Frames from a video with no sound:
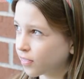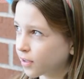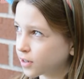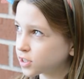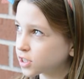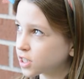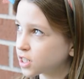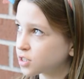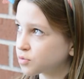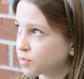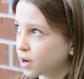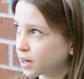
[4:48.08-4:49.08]
There's
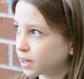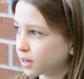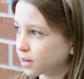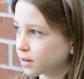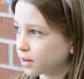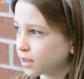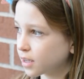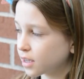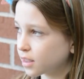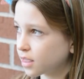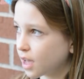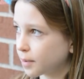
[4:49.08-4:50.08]
this one
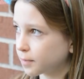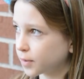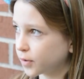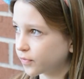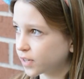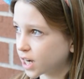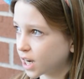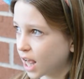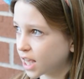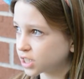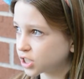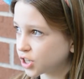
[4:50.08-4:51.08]
kid that moved in
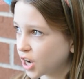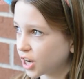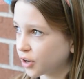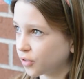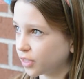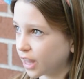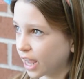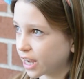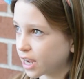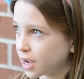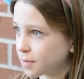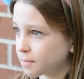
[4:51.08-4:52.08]
last year. I don't
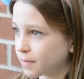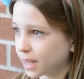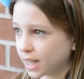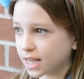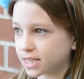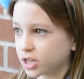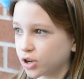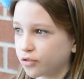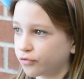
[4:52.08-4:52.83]
like him, but he's a good